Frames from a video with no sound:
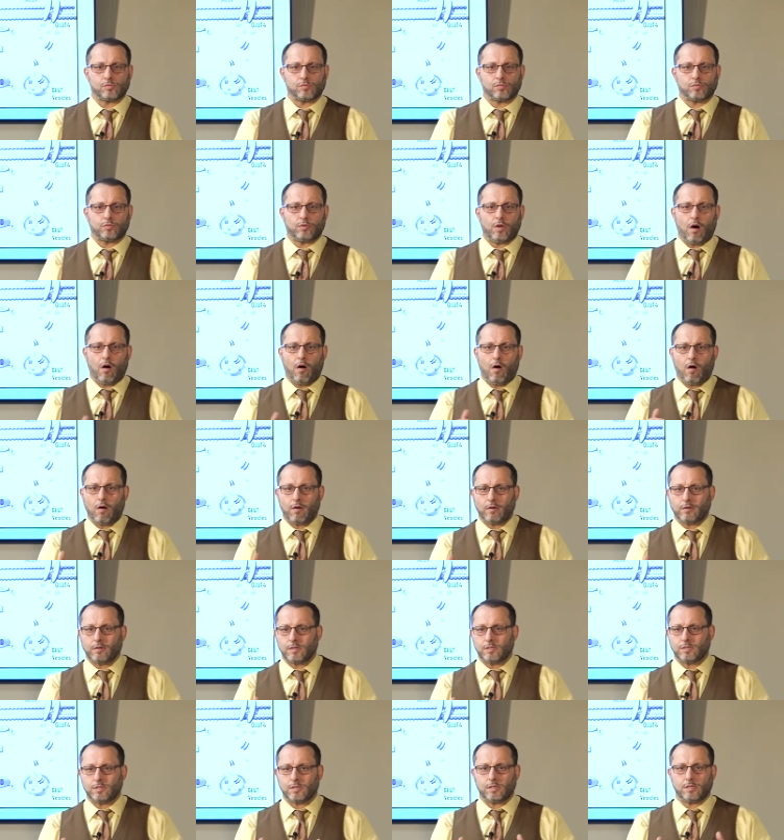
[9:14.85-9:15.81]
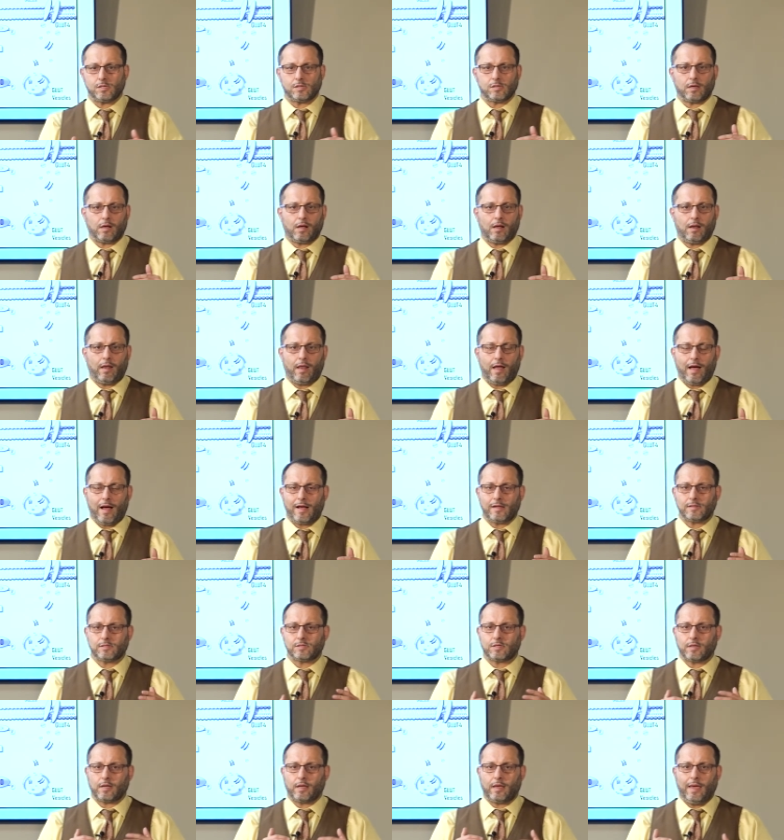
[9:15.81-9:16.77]
The heart disease, the
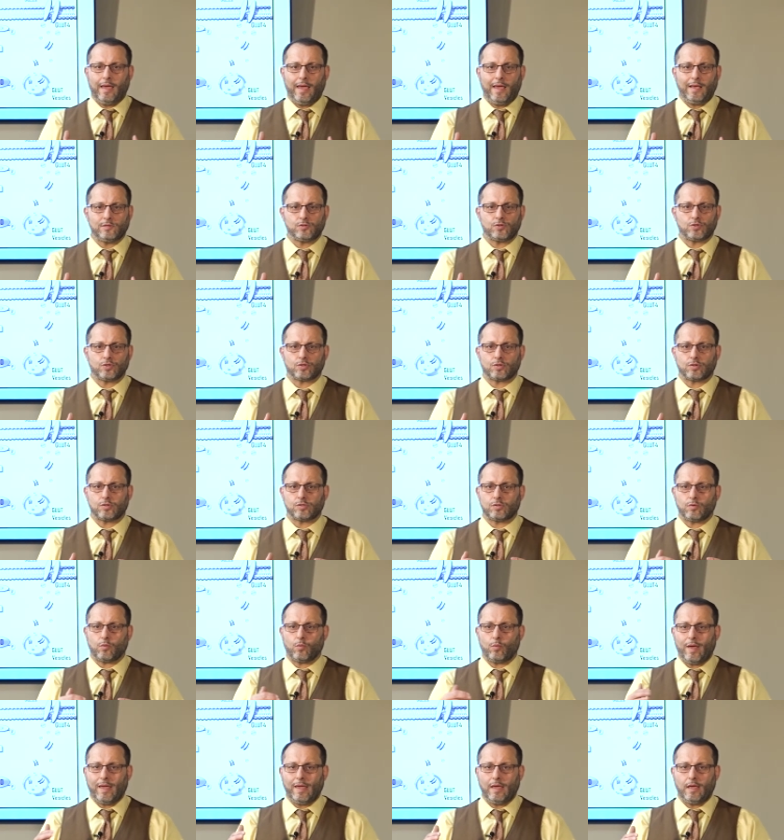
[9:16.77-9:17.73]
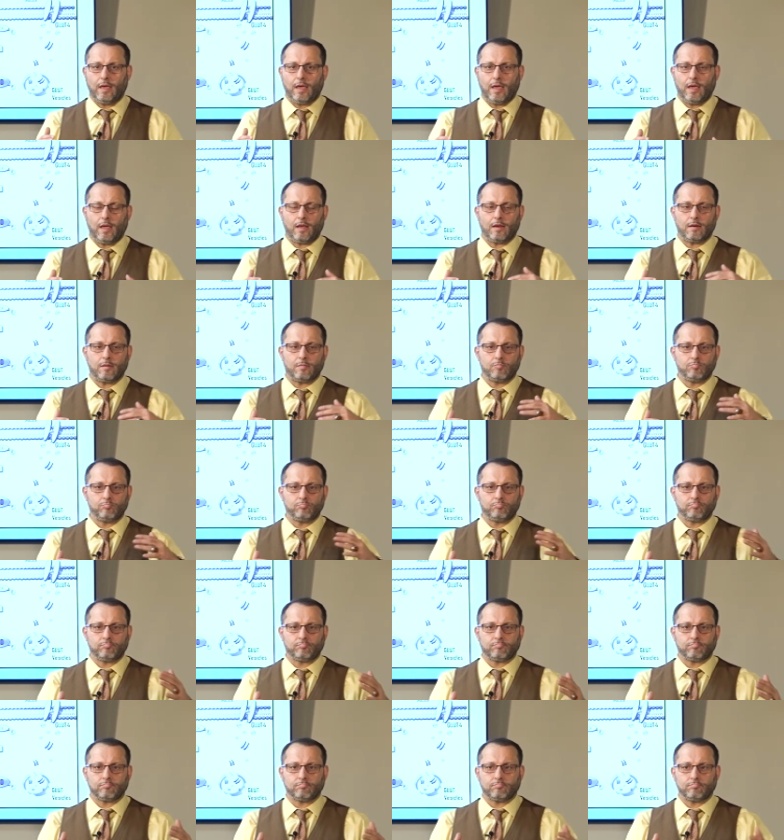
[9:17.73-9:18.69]
clots, the cancer, the weight gain.
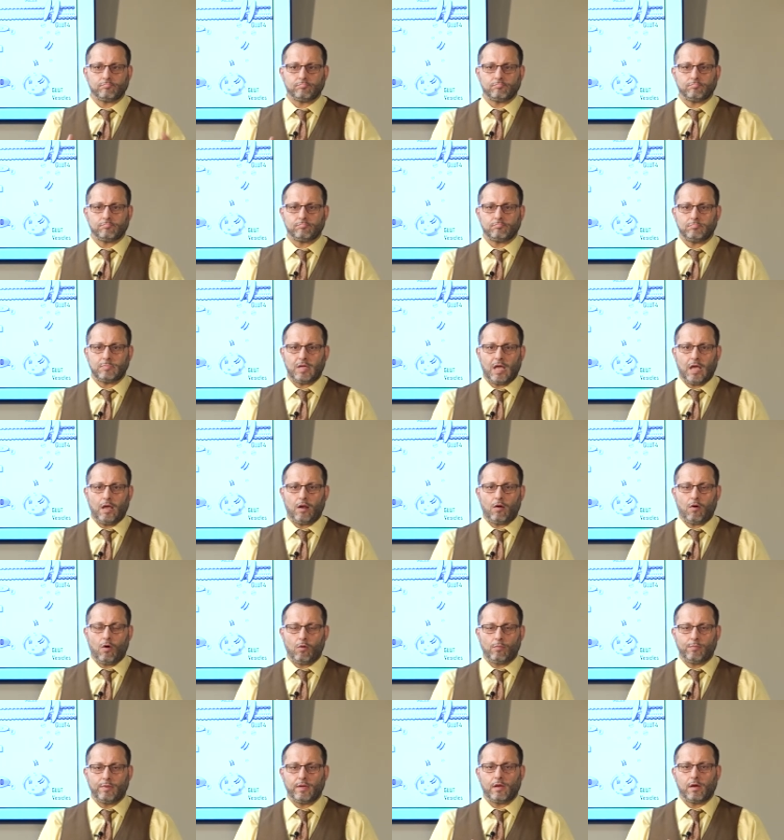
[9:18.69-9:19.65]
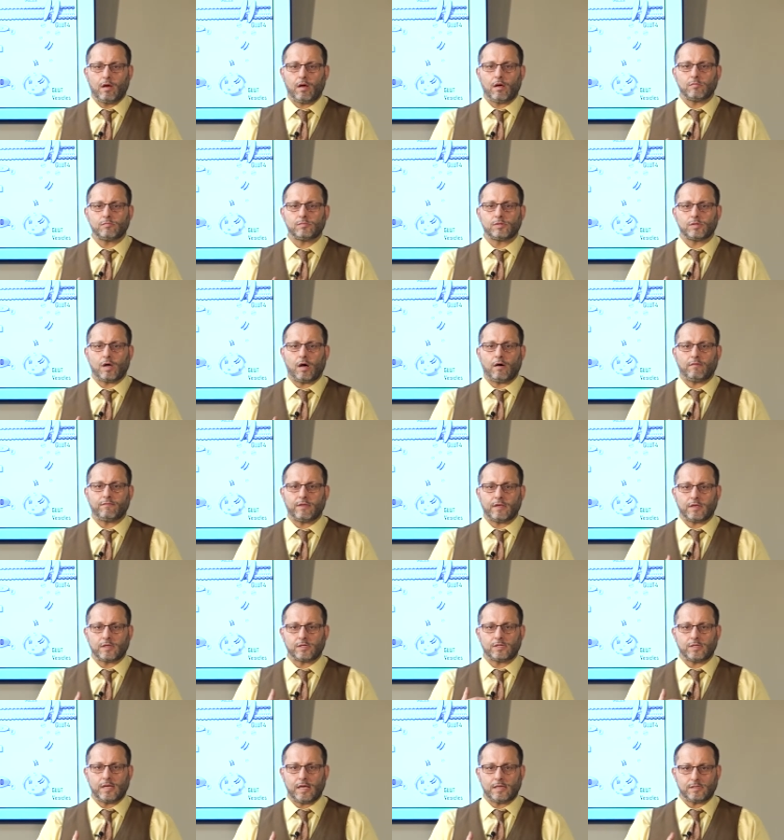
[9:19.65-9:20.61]
It all becomes of
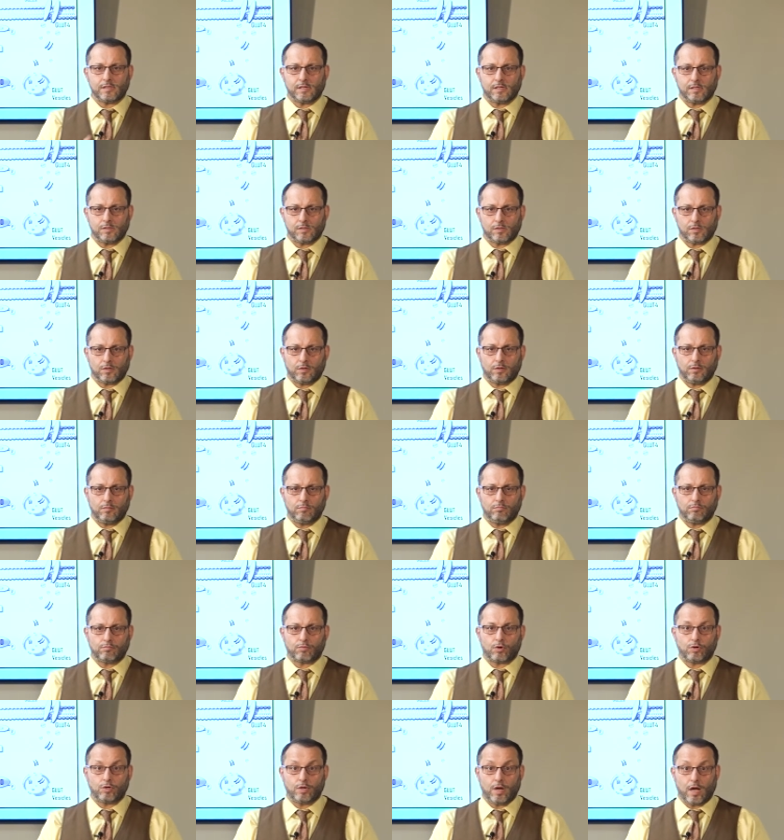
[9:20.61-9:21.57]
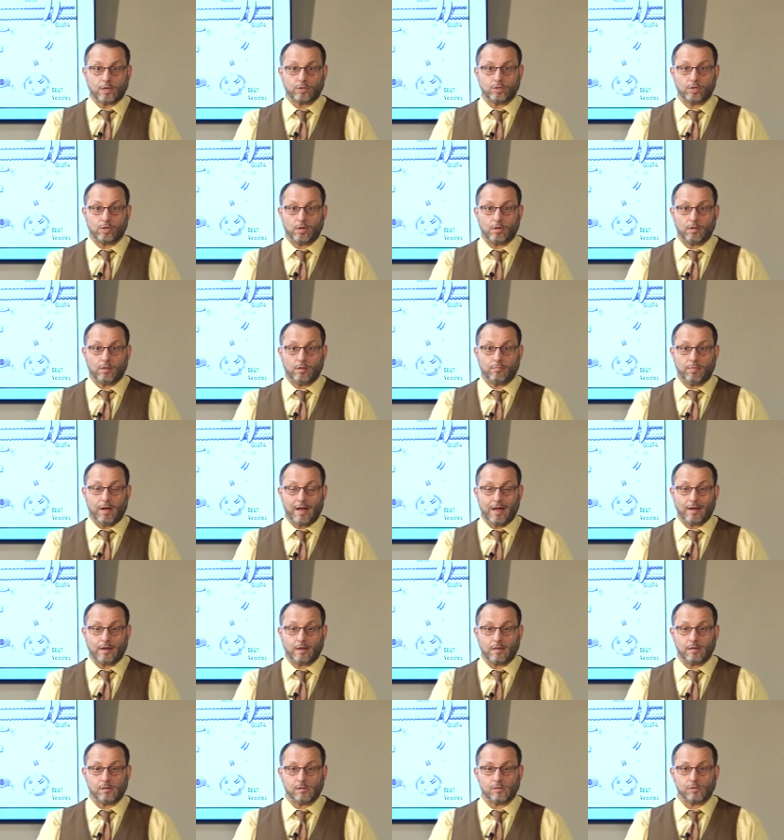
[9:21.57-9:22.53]
excess insulin production in the
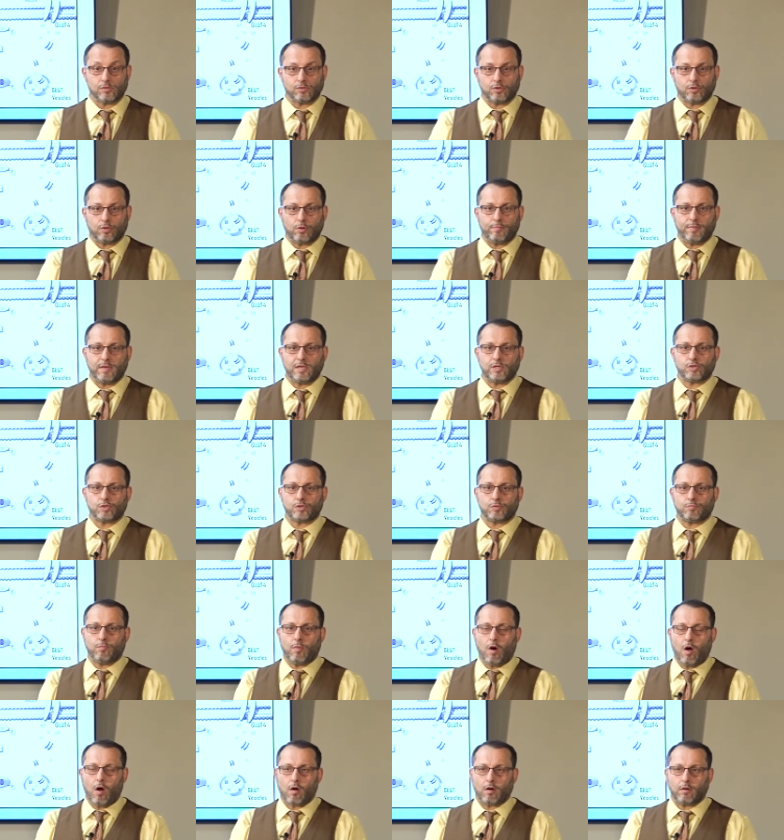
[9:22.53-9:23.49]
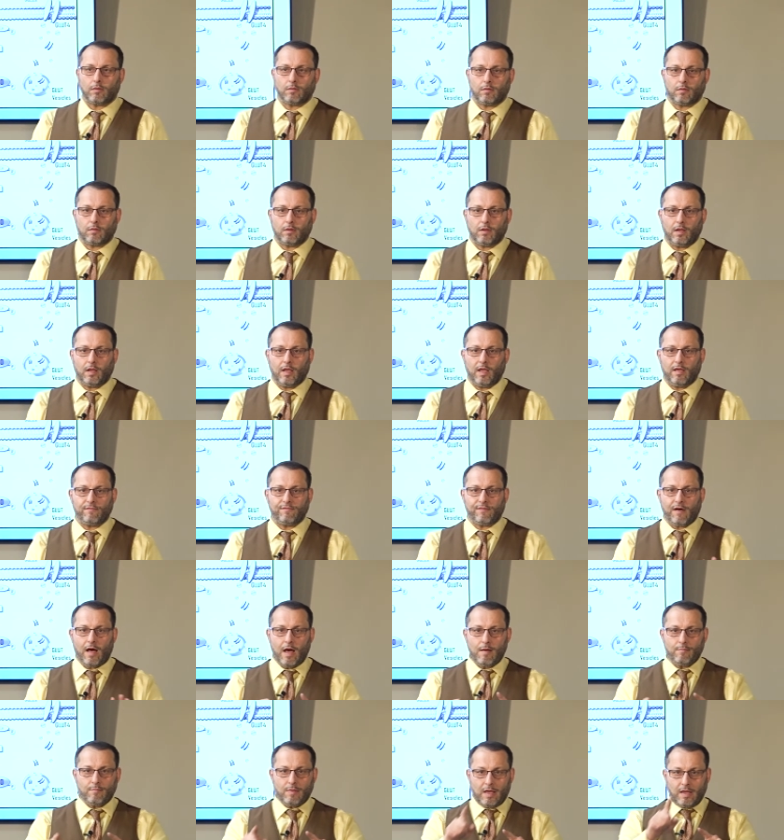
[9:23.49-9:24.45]
body. So to be smart, if
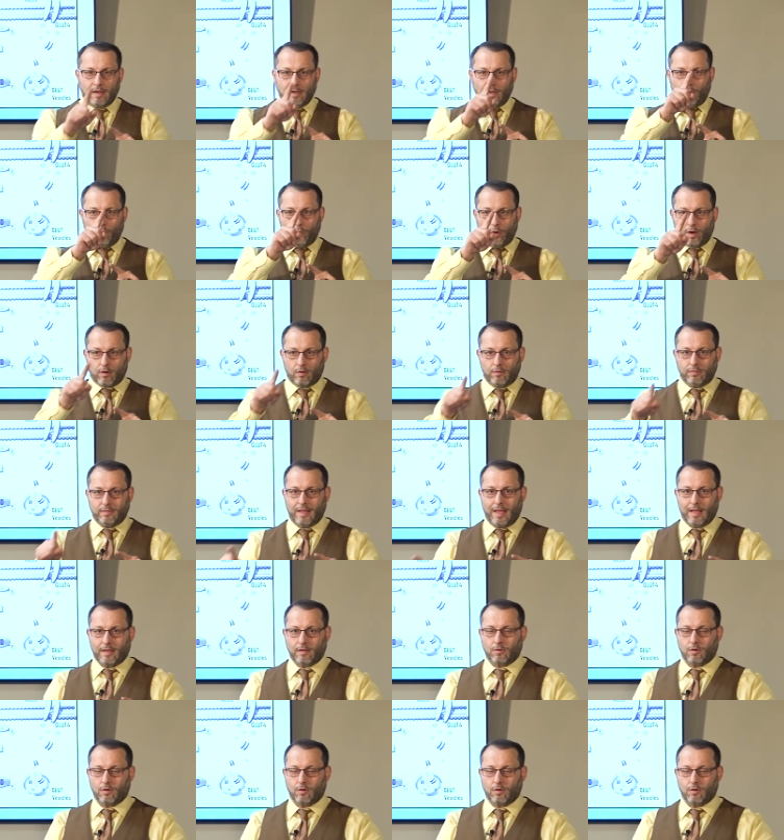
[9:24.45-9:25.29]
I'm anywhere on that